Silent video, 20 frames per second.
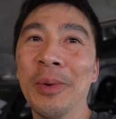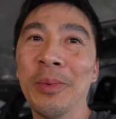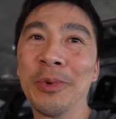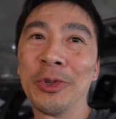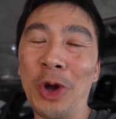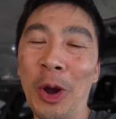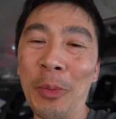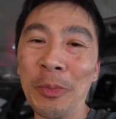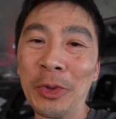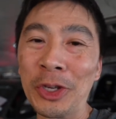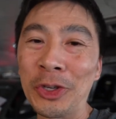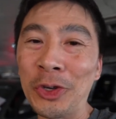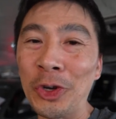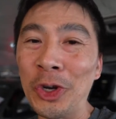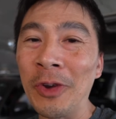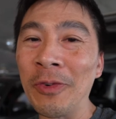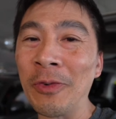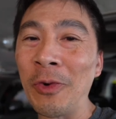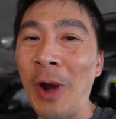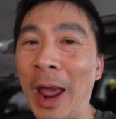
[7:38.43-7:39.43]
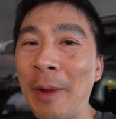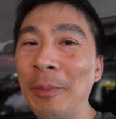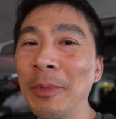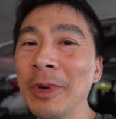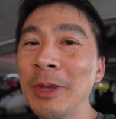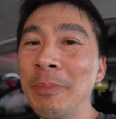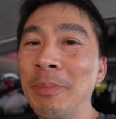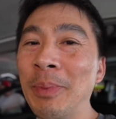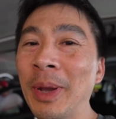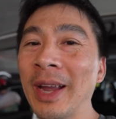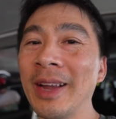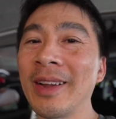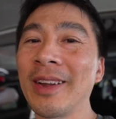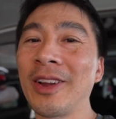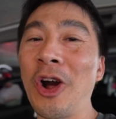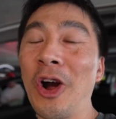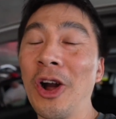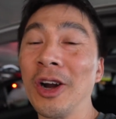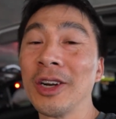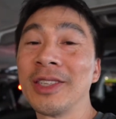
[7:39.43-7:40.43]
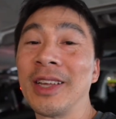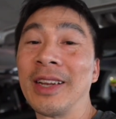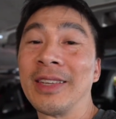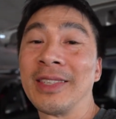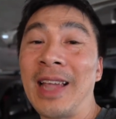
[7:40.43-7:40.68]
So I'm just going to randomly pick cars that